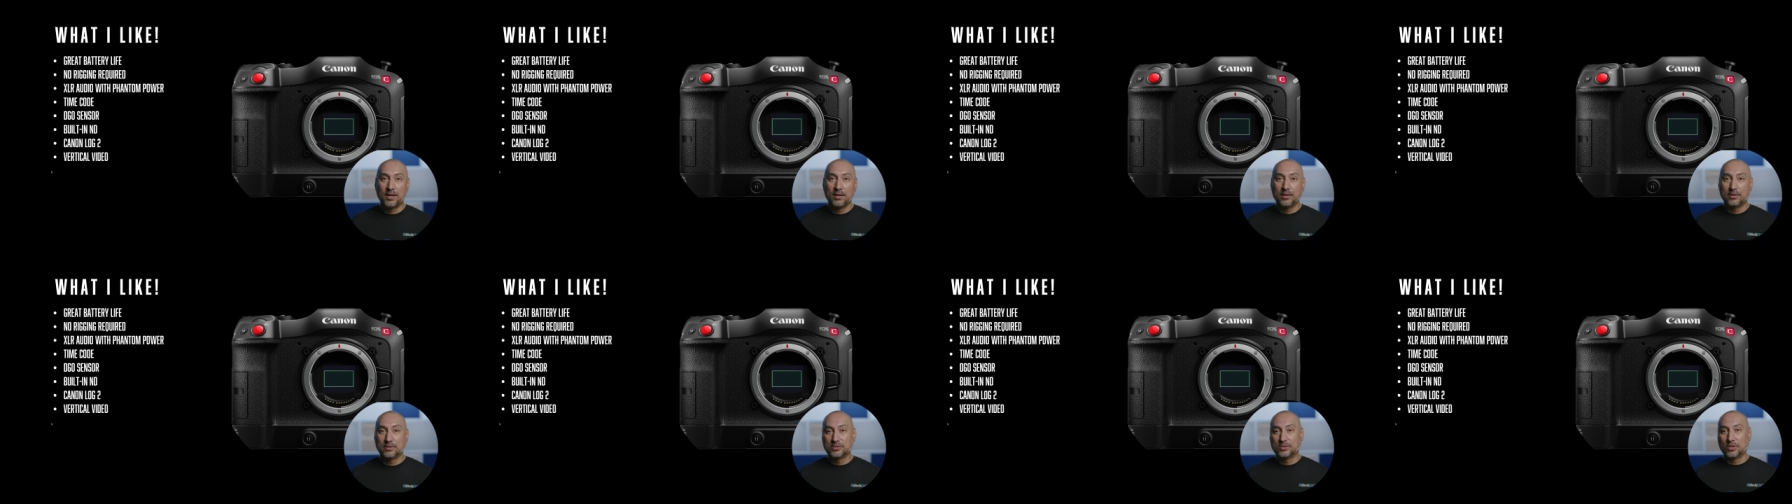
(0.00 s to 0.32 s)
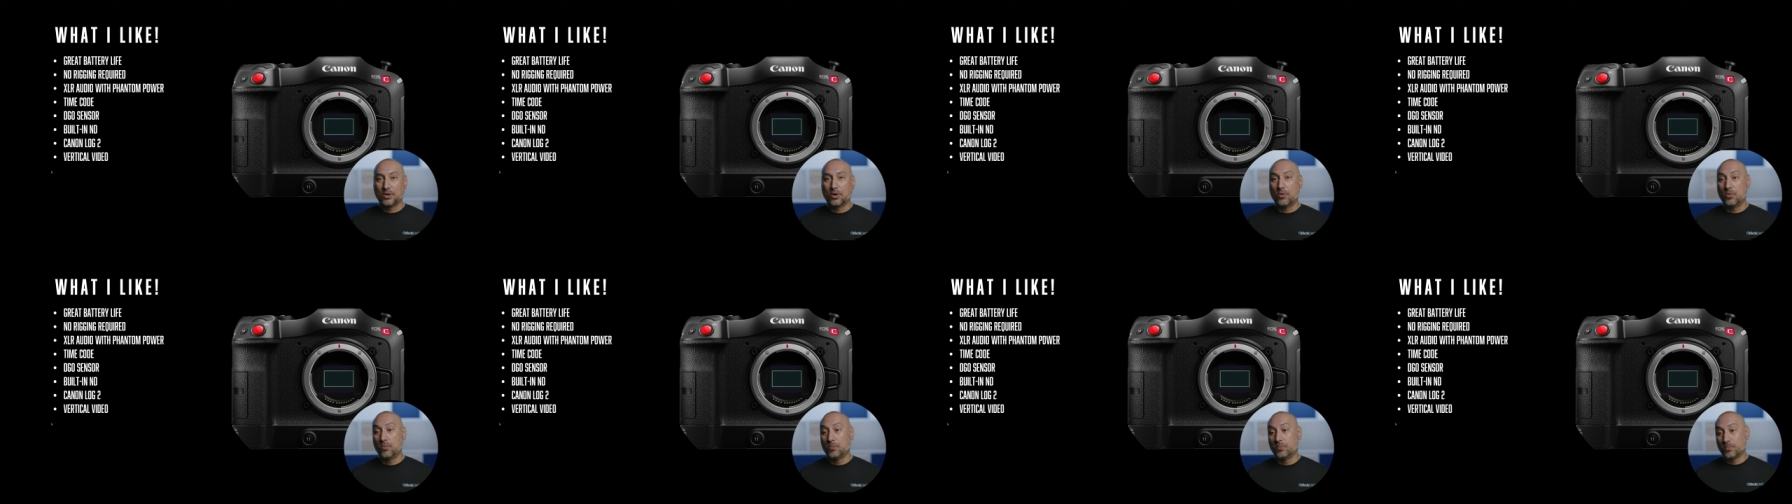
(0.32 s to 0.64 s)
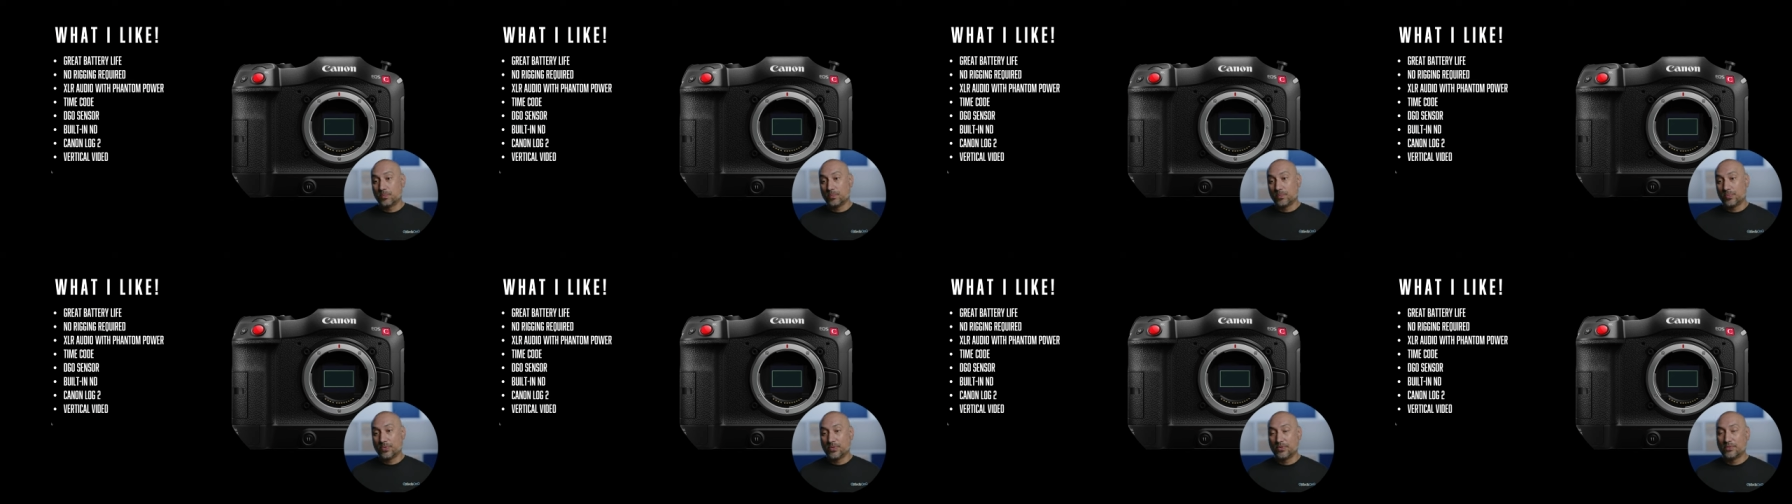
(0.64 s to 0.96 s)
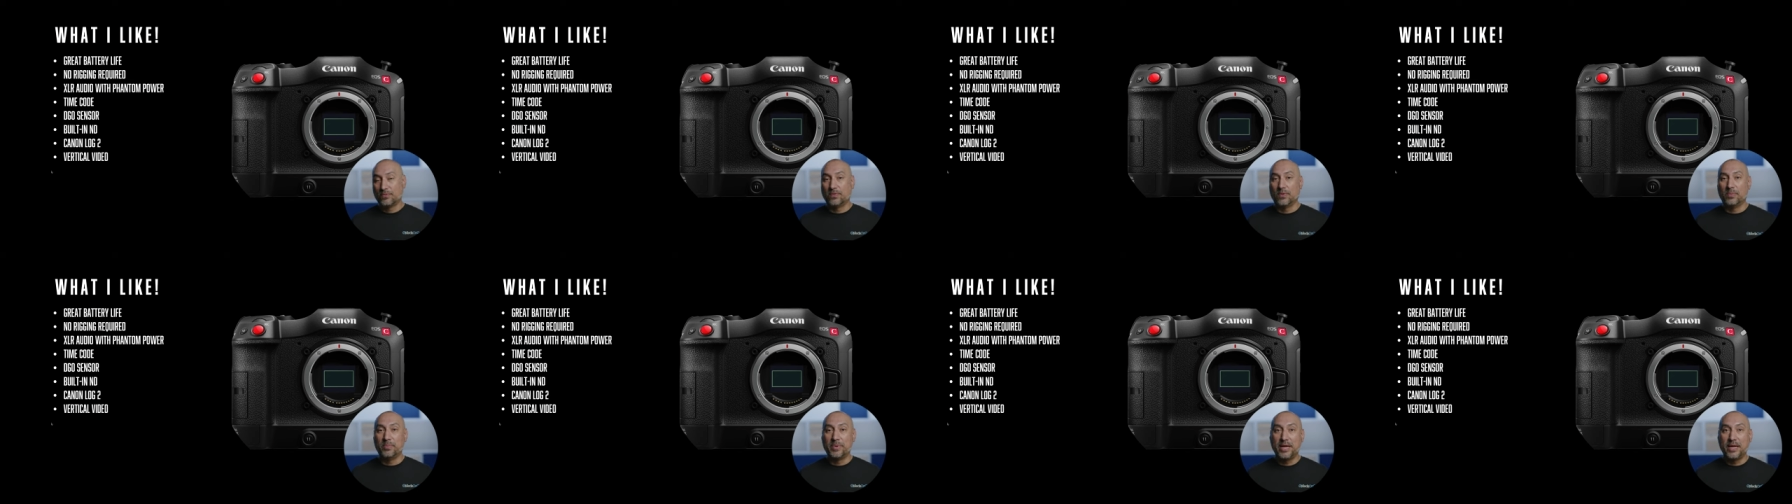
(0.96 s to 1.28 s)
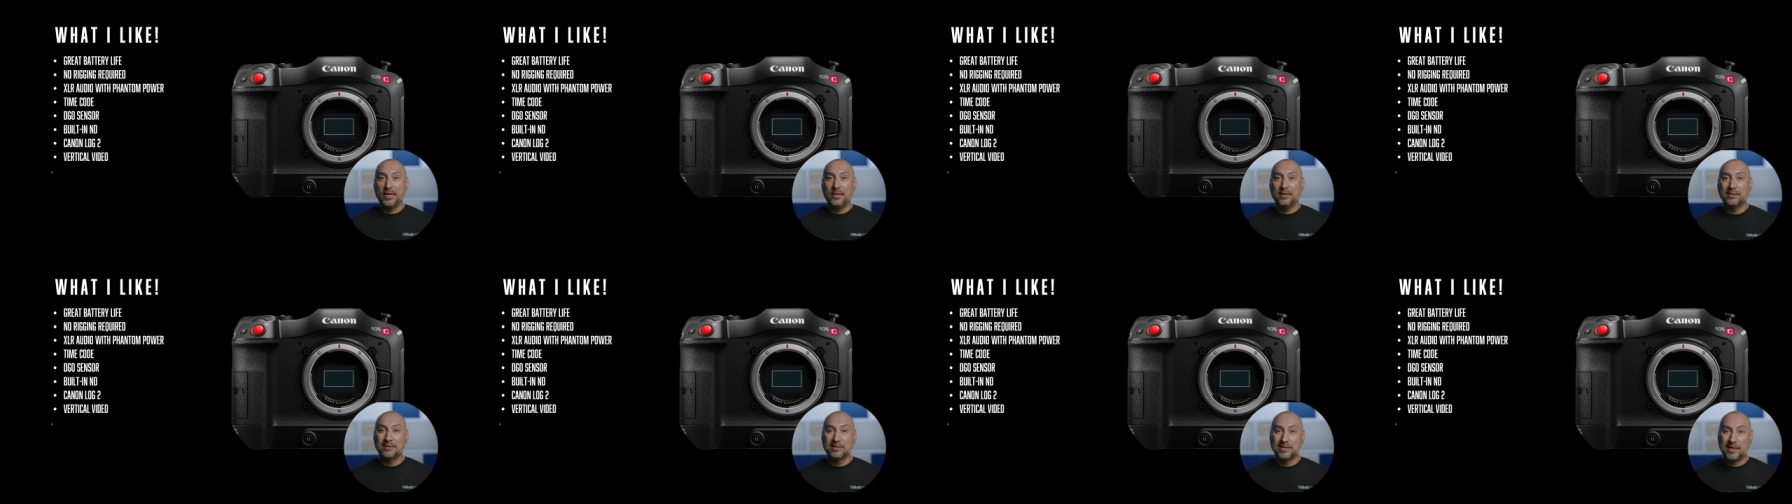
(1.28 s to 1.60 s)
So for
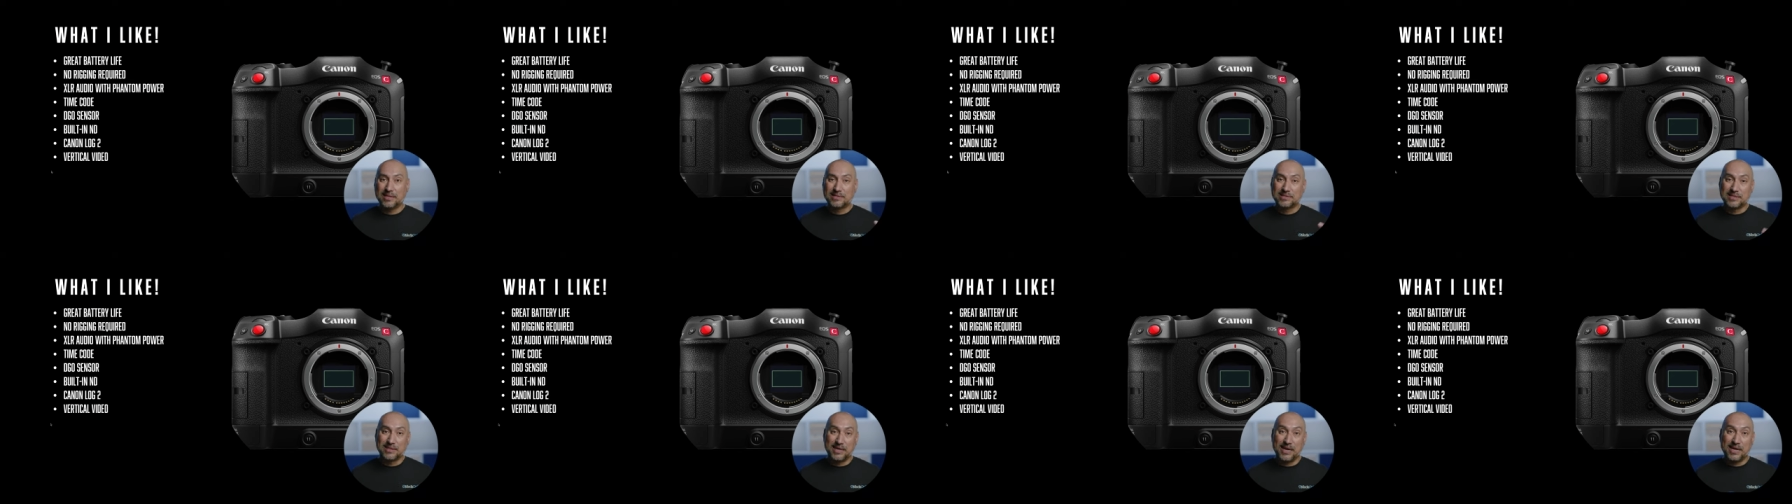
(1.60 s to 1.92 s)
me, that's an